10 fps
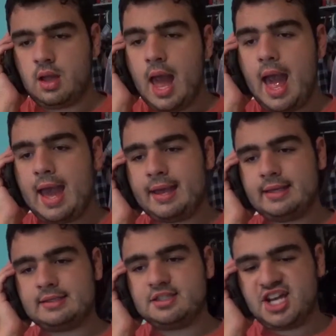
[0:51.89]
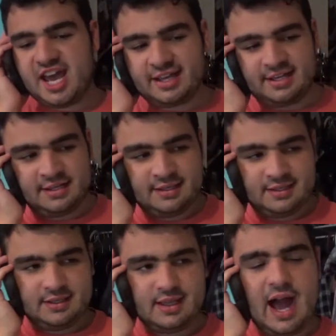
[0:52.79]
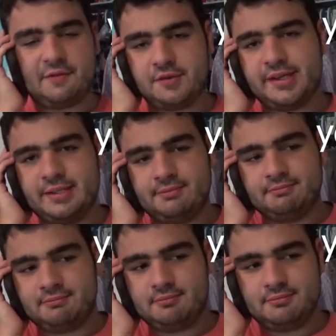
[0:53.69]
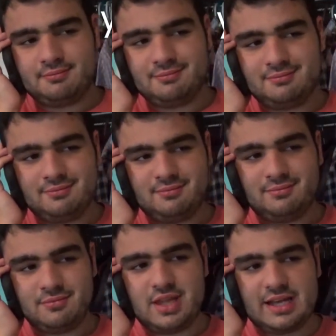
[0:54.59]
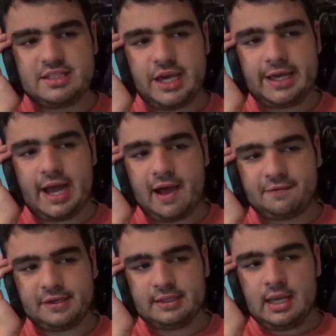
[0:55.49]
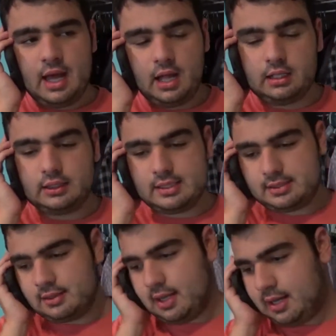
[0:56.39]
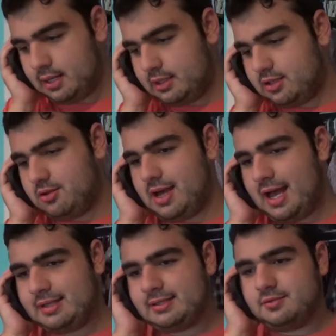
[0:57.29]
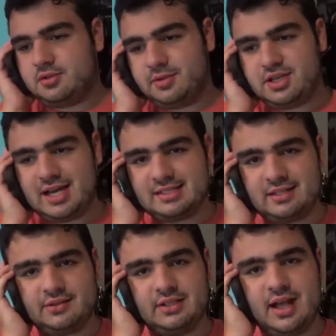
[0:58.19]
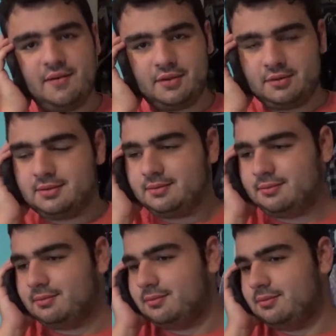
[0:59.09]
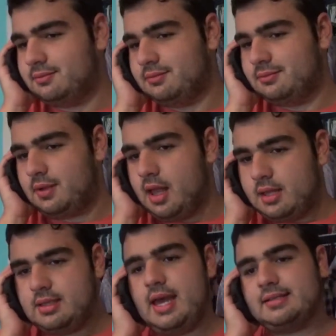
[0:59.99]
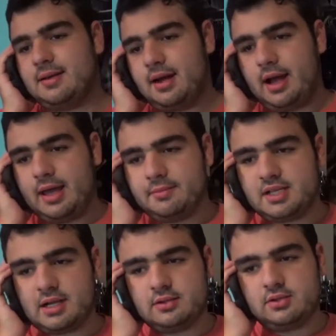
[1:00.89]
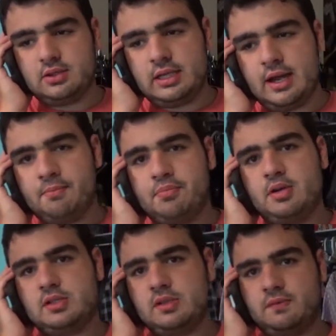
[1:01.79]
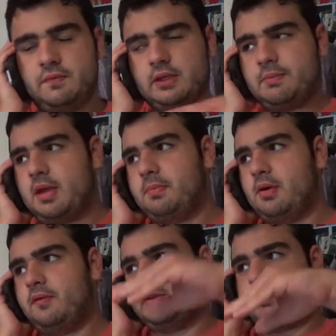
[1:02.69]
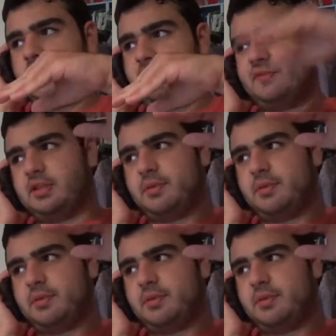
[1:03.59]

Hey, it's Jake. Gottfried. Yeah, Jake Gottfried. Oh, listen, uh, you guys, so what do you guys think of the novel? Yes, I am talking to the uh, person from the people, from the people, from the